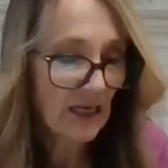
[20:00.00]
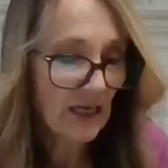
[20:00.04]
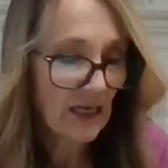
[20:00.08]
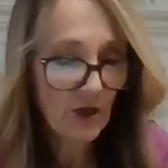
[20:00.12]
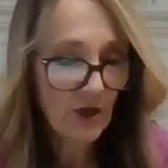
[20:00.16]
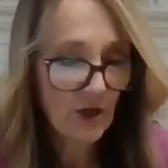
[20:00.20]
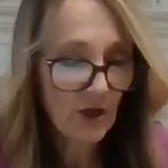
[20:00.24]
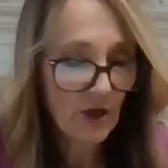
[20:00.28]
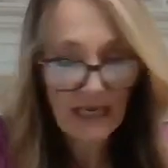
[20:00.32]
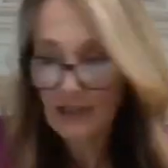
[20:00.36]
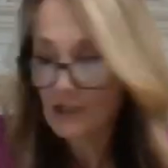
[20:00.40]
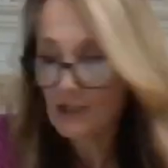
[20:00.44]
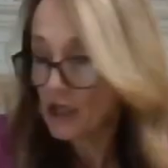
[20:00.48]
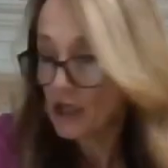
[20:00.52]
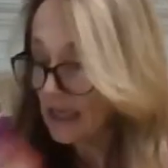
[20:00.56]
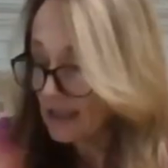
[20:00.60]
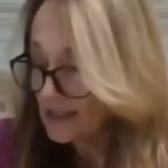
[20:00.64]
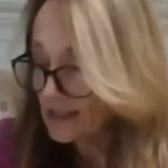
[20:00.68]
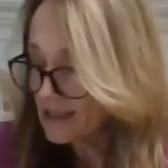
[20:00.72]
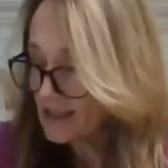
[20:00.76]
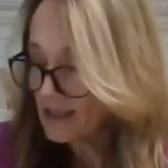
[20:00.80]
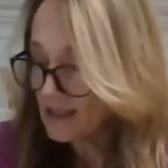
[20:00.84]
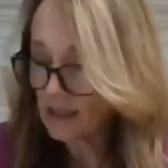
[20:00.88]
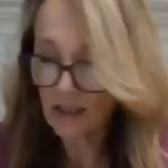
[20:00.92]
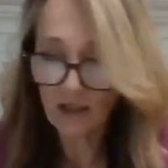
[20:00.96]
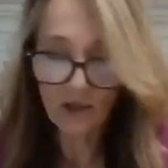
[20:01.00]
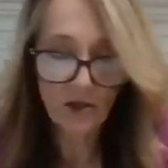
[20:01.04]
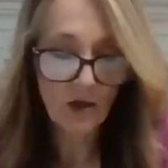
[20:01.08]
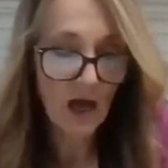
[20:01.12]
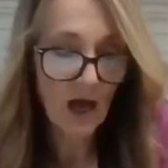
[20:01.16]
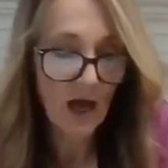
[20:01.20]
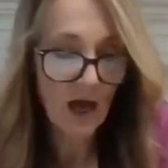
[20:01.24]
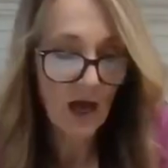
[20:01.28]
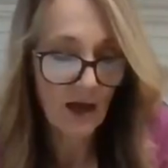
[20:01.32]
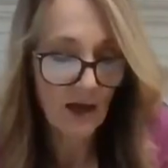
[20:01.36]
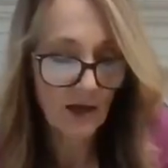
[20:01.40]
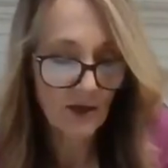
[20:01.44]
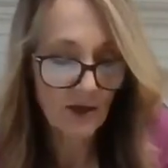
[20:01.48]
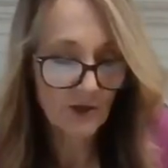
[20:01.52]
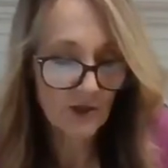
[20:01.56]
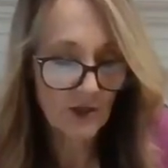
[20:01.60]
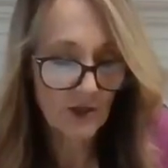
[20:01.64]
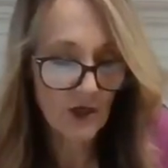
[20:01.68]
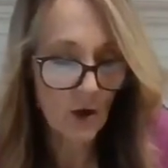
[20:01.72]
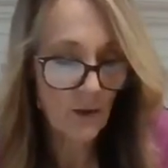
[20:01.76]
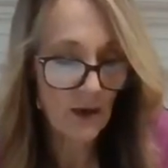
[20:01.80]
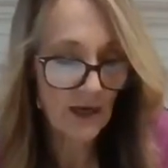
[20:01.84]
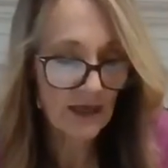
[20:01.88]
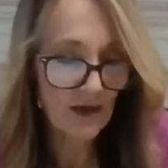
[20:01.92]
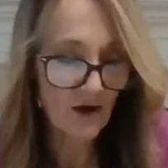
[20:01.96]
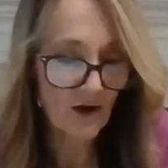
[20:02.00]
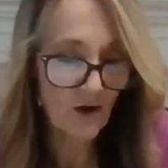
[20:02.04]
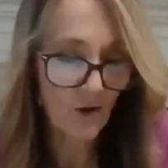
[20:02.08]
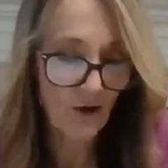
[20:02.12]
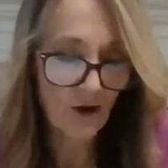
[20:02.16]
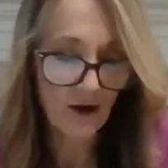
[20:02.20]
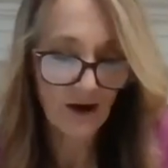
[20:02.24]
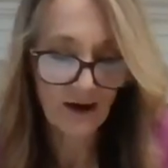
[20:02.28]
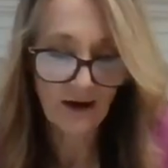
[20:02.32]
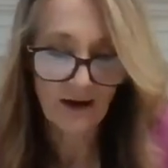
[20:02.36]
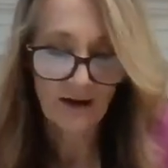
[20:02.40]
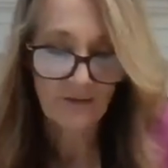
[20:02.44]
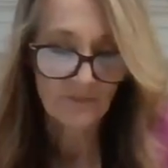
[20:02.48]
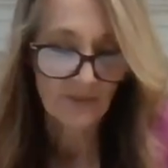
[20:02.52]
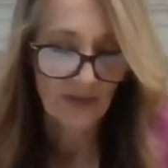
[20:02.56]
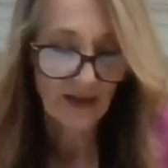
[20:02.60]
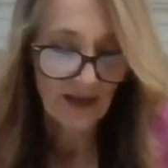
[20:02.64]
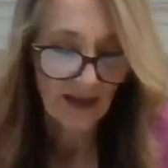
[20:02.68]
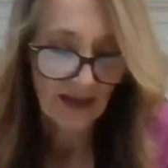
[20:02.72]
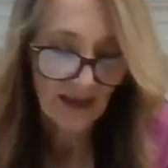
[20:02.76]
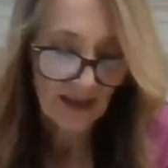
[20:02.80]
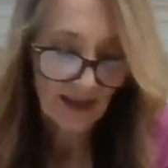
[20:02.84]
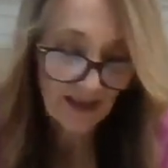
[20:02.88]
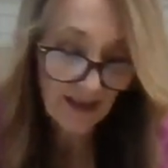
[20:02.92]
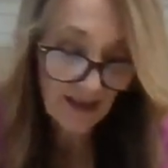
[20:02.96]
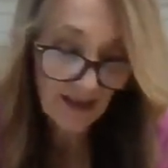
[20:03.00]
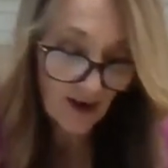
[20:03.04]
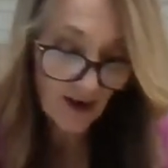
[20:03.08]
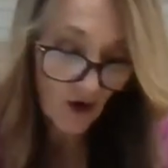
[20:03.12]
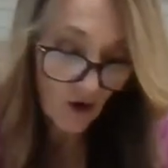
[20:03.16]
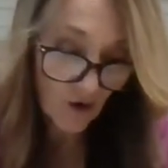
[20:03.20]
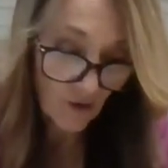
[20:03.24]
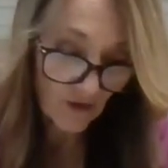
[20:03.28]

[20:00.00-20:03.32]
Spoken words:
you get a chance to sew it, or you know,